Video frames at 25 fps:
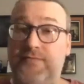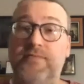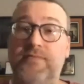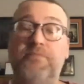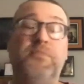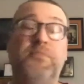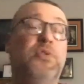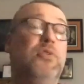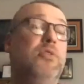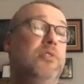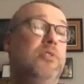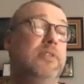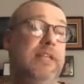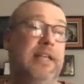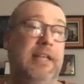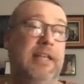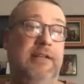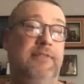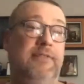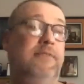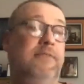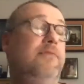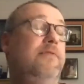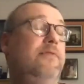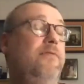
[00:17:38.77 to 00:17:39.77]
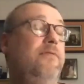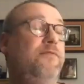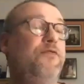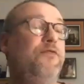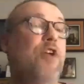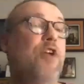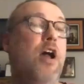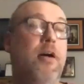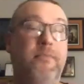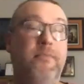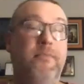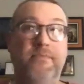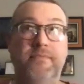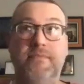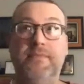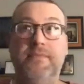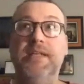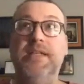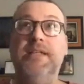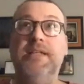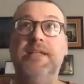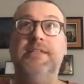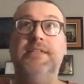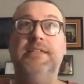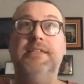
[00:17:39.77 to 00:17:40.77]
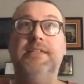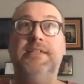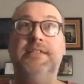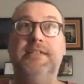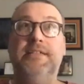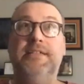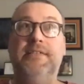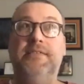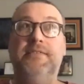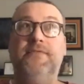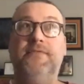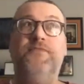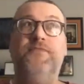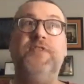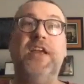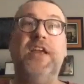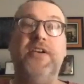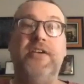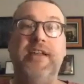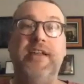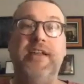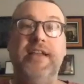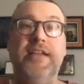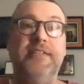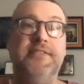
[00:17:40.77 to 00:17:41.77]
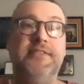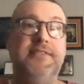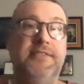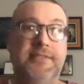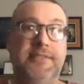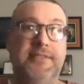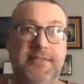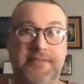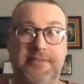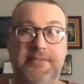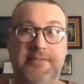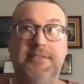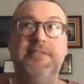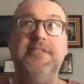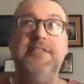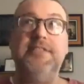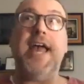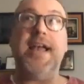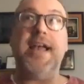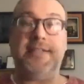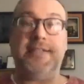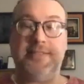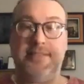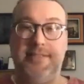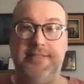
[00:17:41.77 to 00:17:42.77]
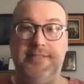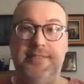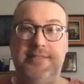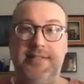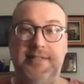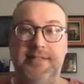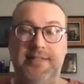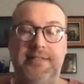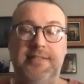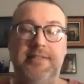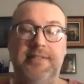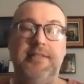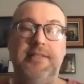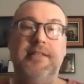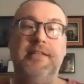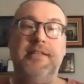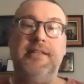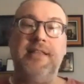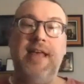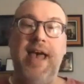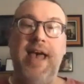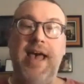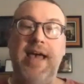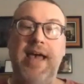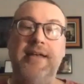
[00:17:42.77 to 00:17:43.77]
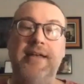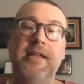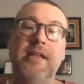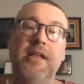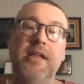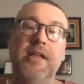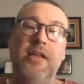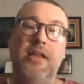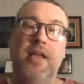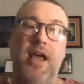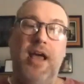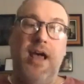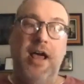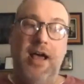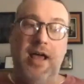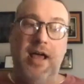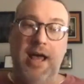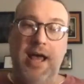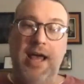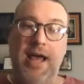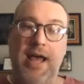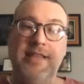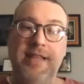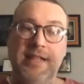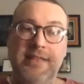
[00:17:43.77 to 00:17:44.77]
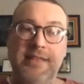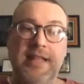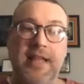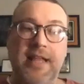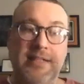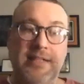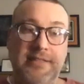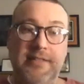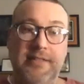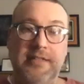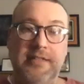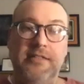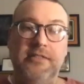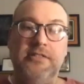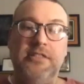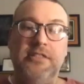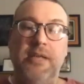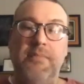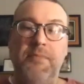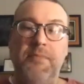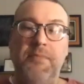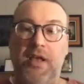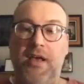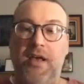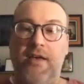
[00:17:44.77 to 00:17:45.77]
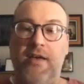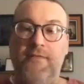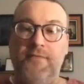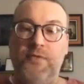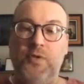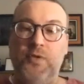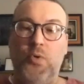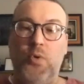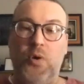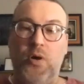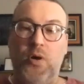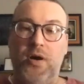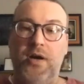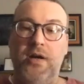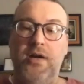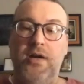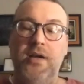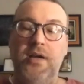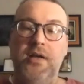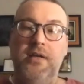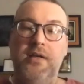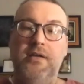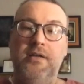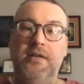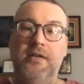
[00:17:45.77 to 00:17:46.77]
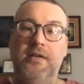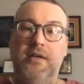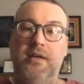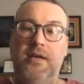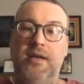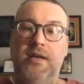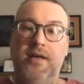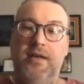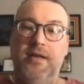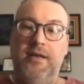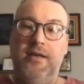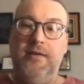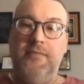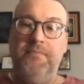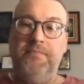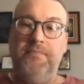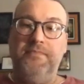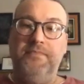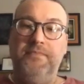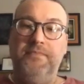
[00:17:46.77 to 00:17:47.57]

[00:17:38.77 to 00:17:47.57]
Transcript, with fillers: pulled in from various texts that, I think that some of your um,